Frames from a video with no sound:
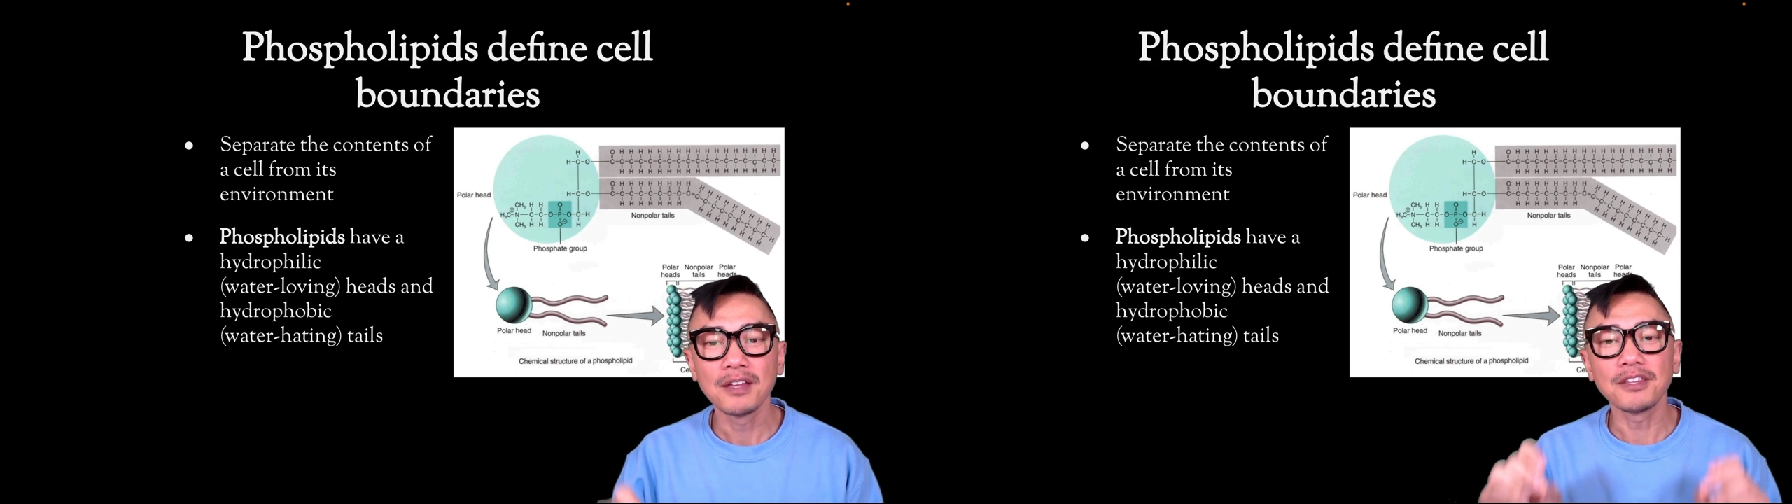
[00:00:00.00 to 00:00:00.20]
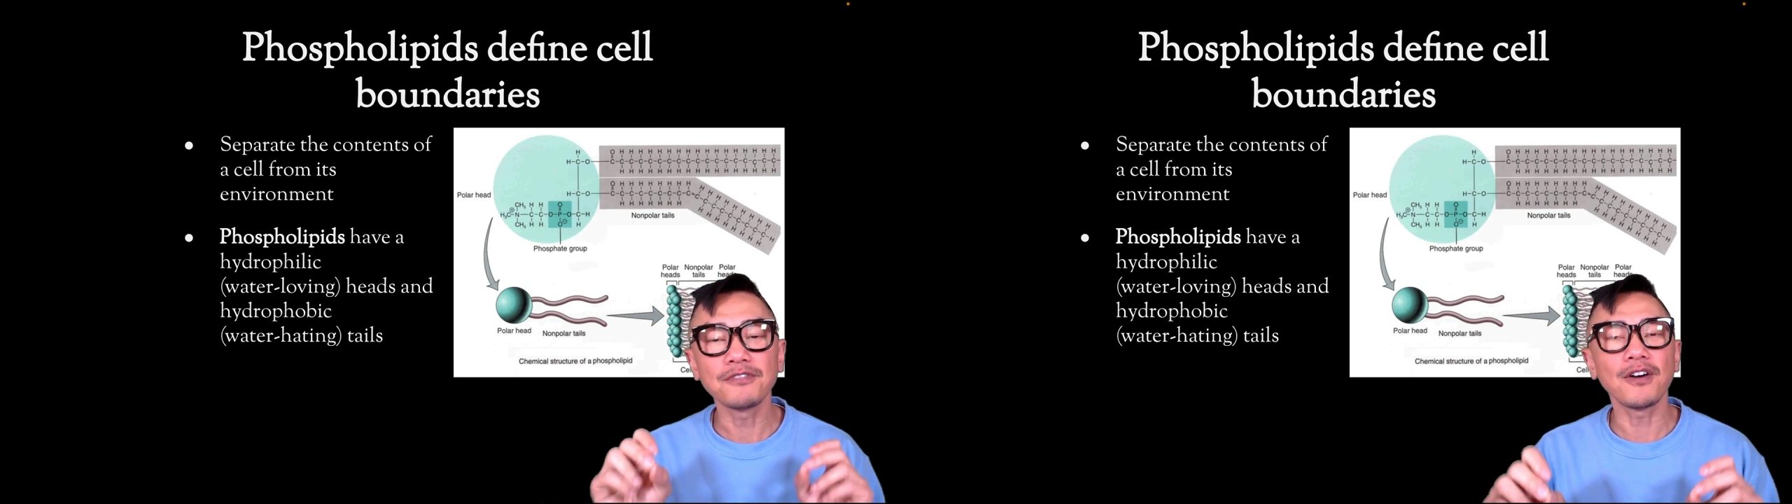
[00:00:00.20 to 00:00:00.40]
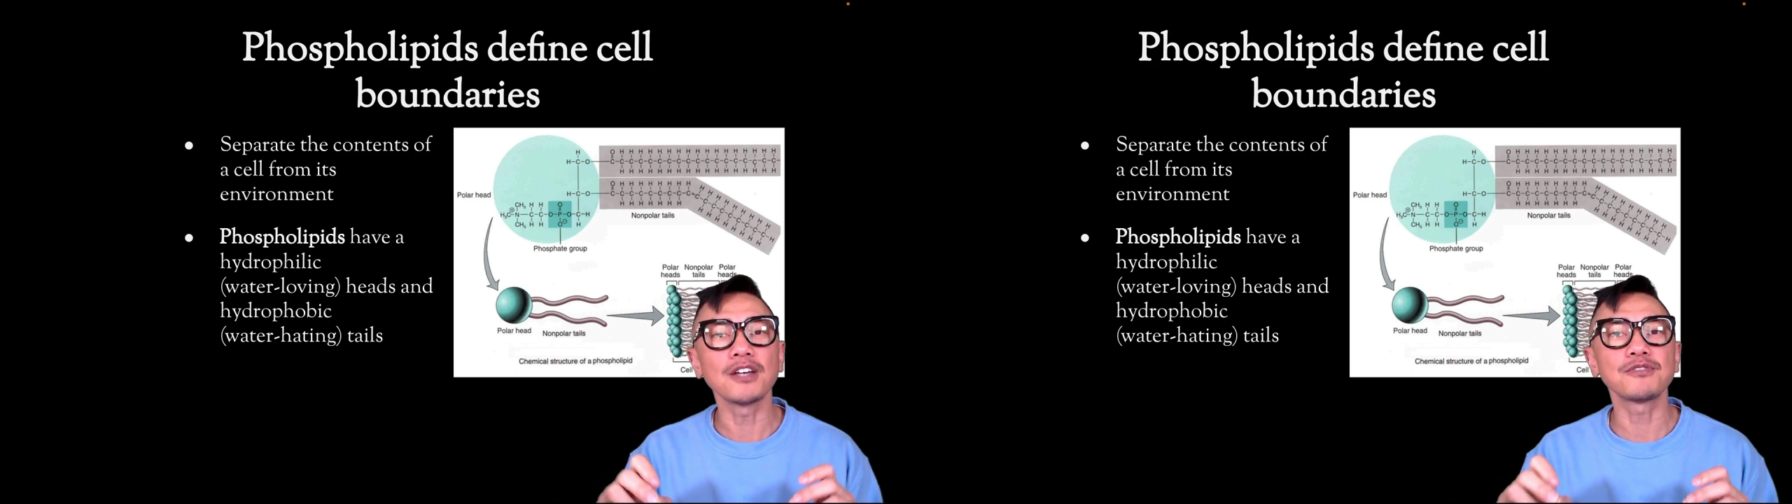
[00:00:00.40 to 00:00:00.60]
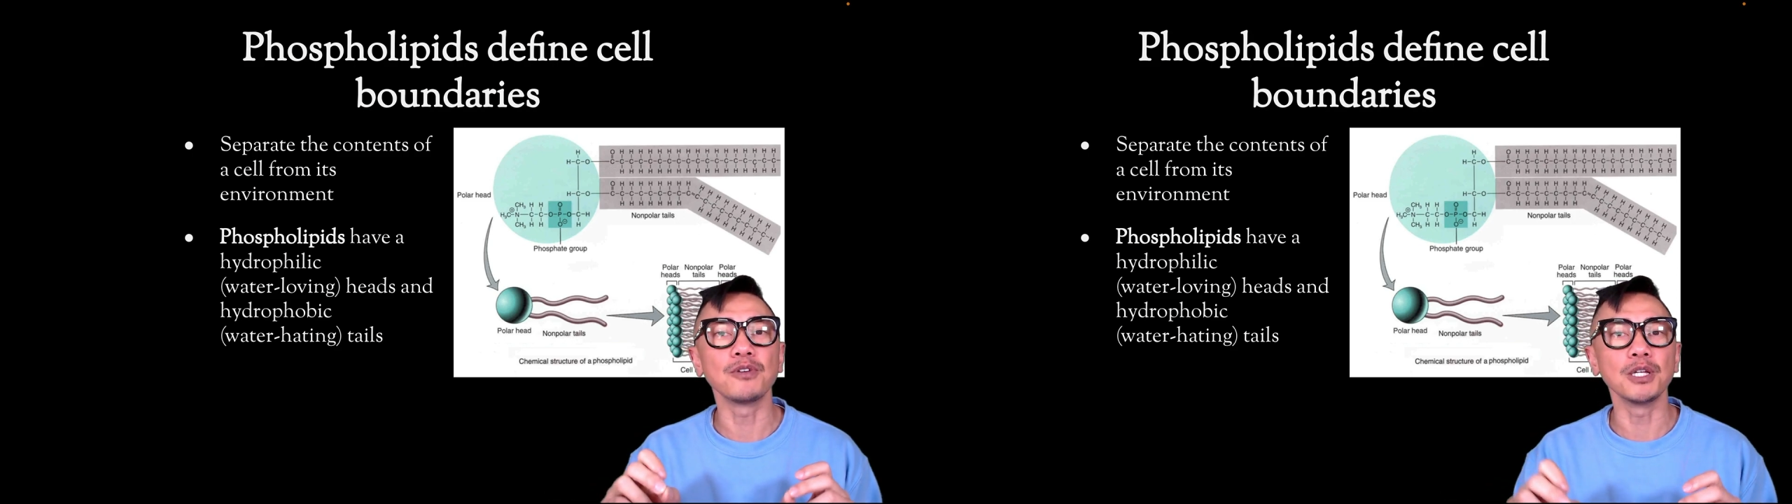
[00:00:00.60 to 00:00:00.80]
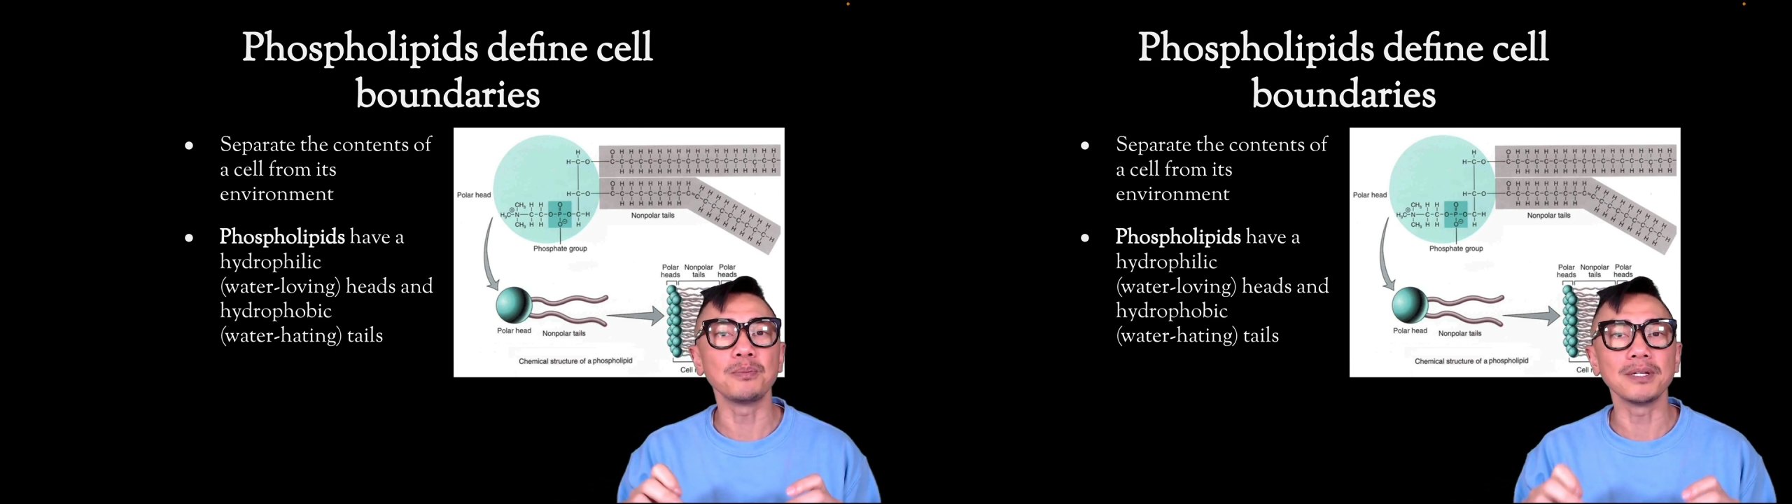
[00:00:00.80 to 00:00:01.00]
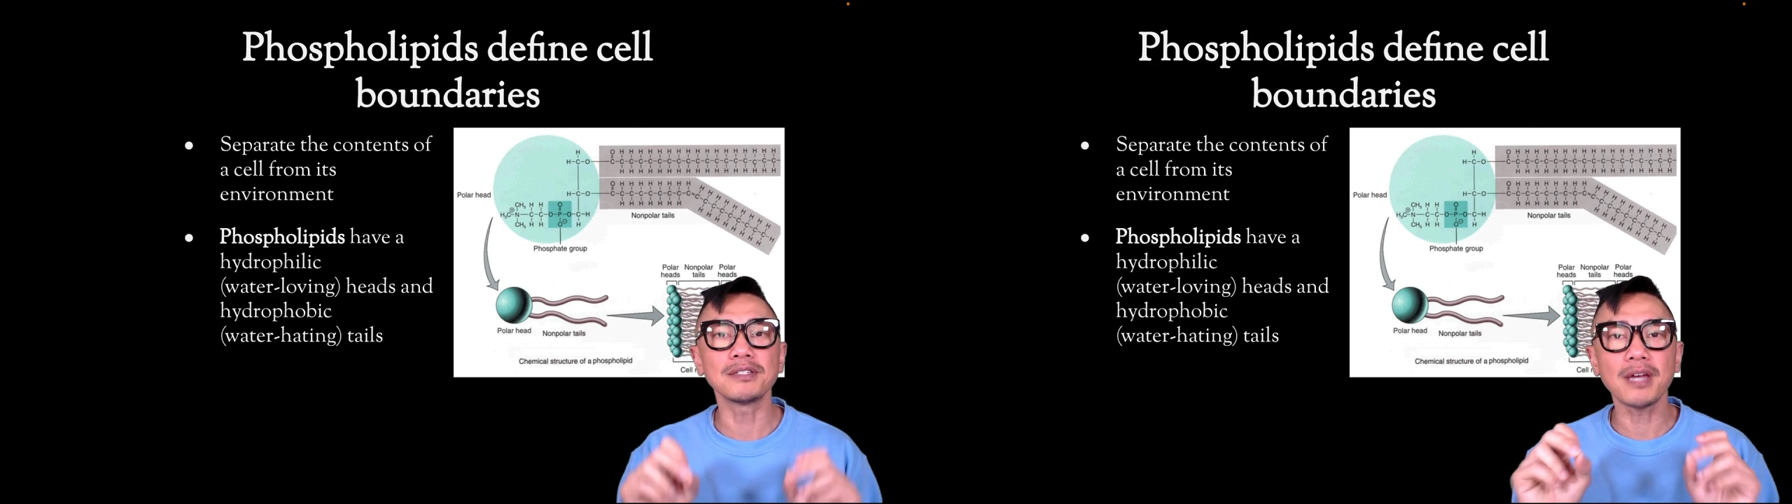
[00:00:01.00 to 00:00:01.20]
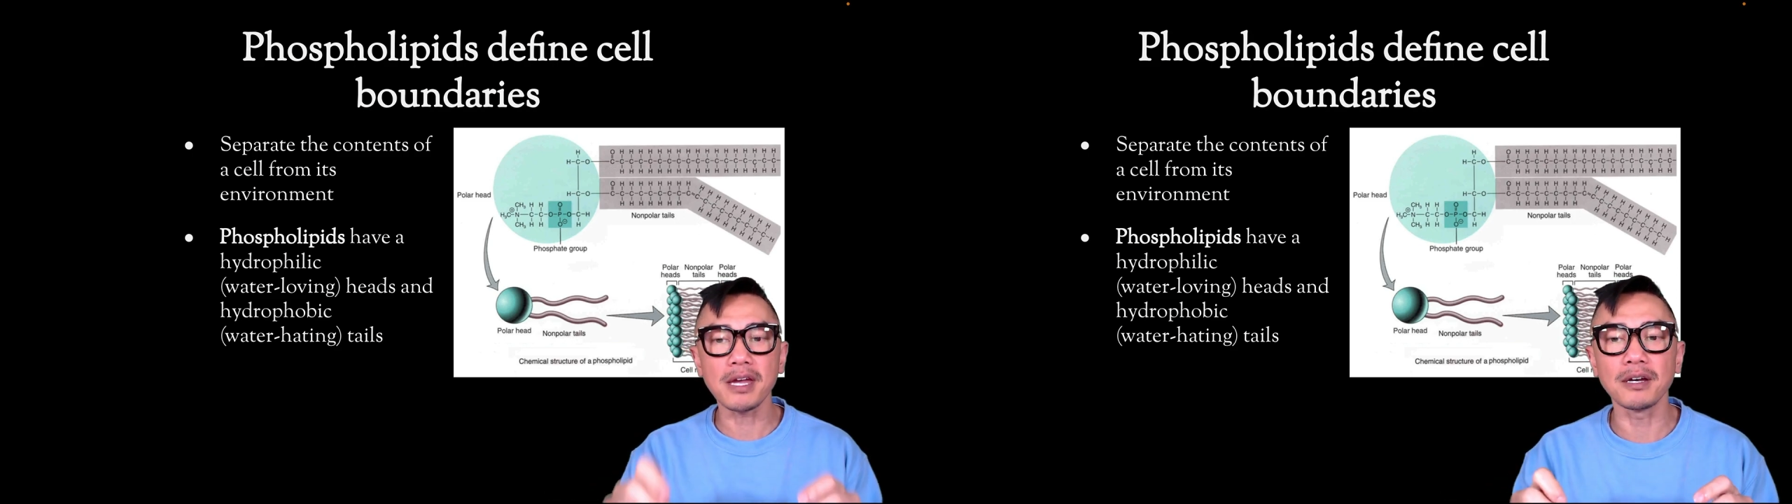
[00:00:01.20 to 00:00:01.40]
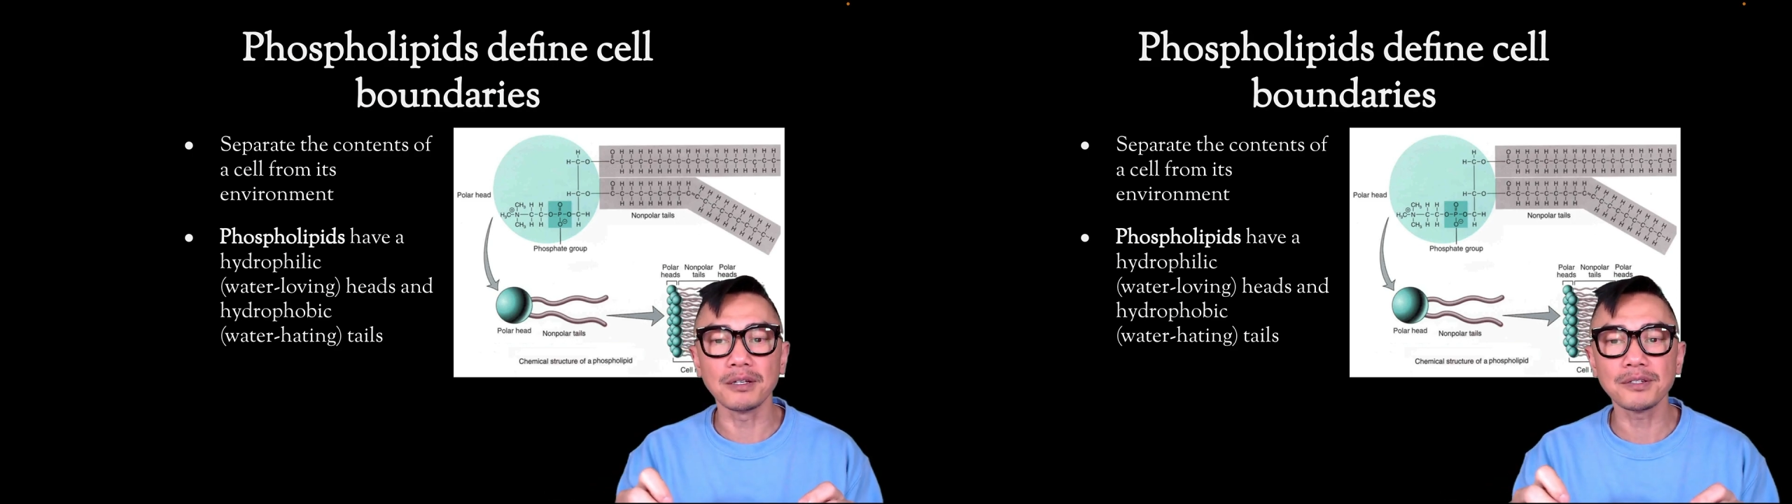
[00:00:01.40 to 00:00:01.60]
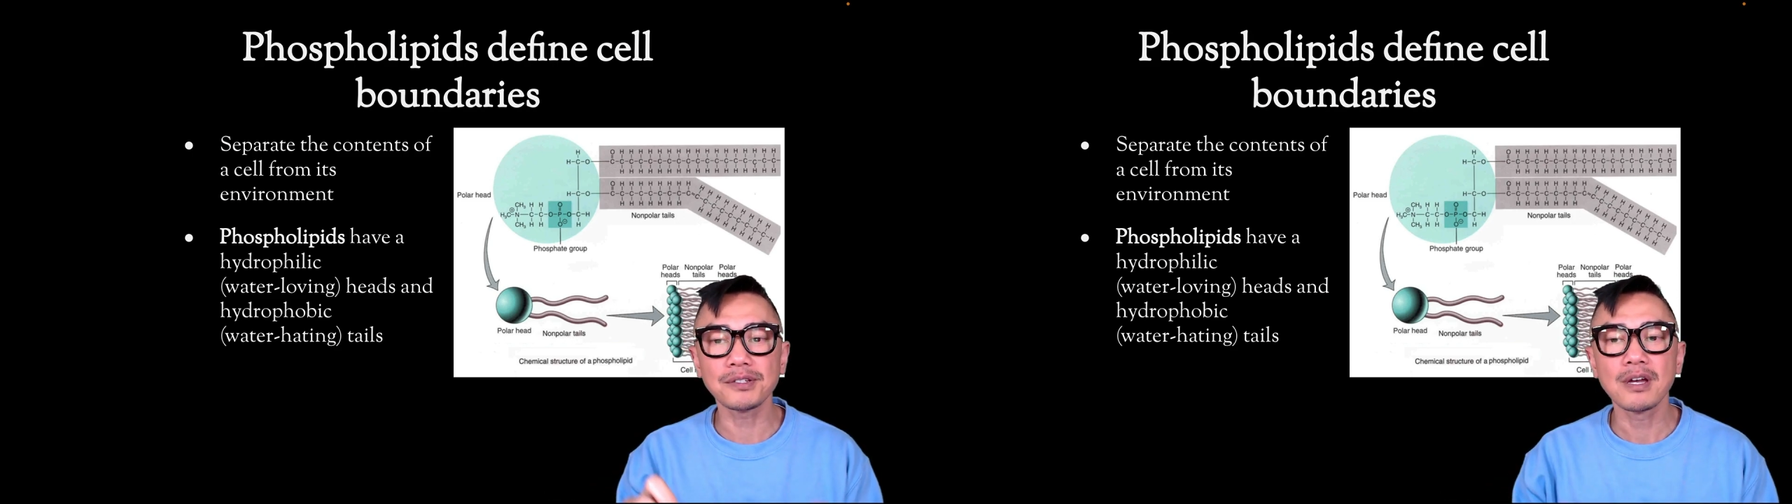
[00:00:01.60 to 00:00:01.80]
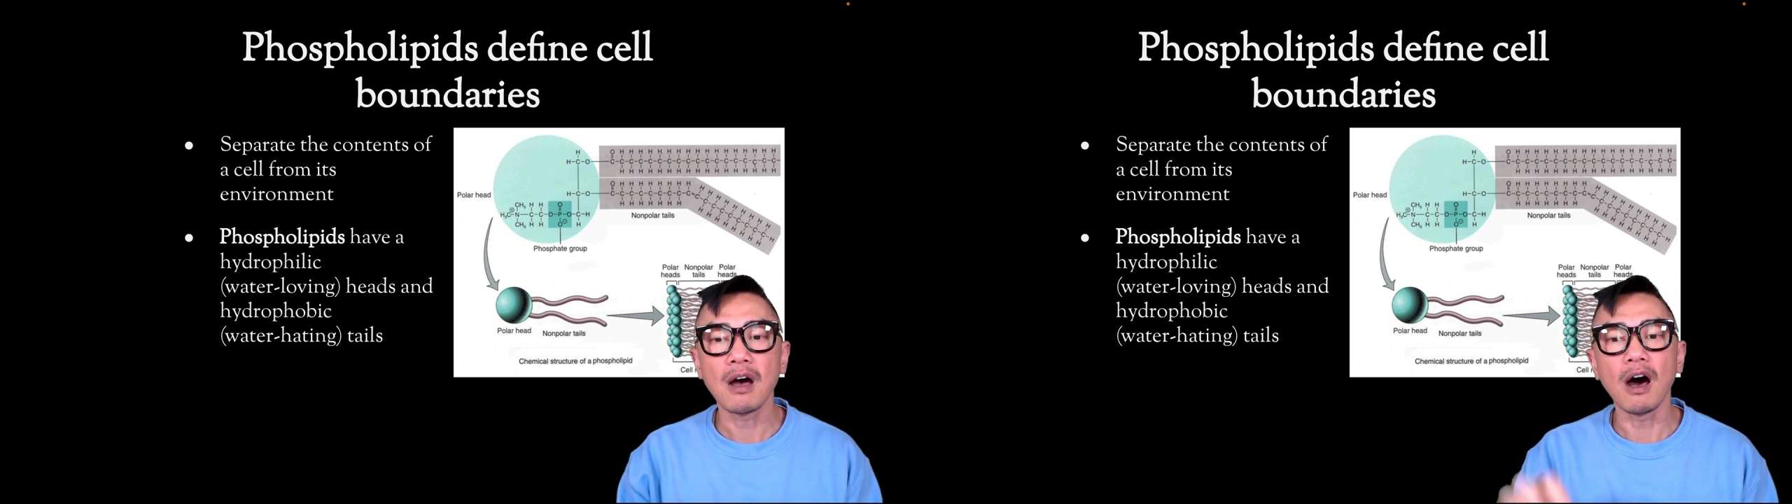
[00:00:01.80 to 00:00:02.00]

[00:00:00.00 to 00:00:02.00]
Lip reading: The phospholipid tails